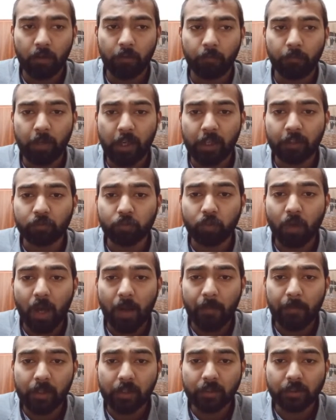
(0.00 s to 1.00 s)
Flex
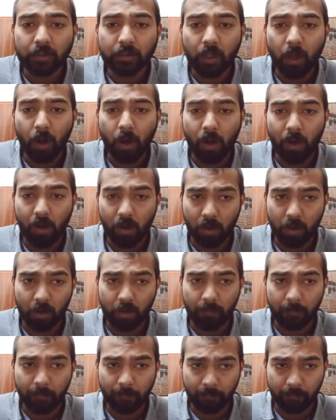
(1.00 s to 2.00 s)
fibers are
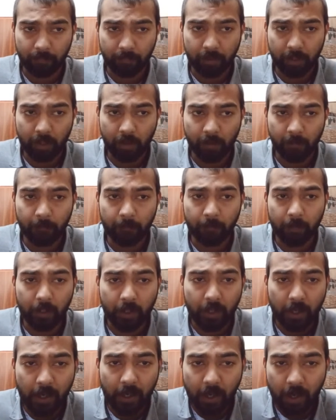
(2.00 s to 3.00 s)

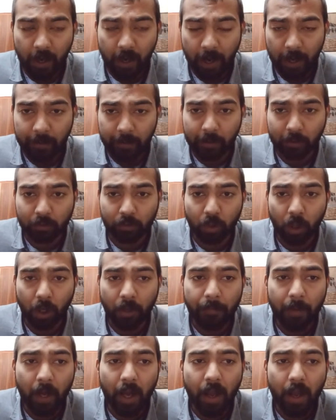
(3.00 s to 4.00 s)
weakened and destroyed
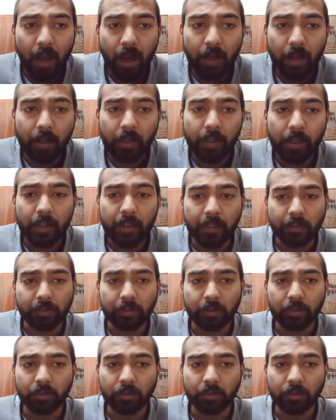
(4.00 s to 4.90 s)
by acid.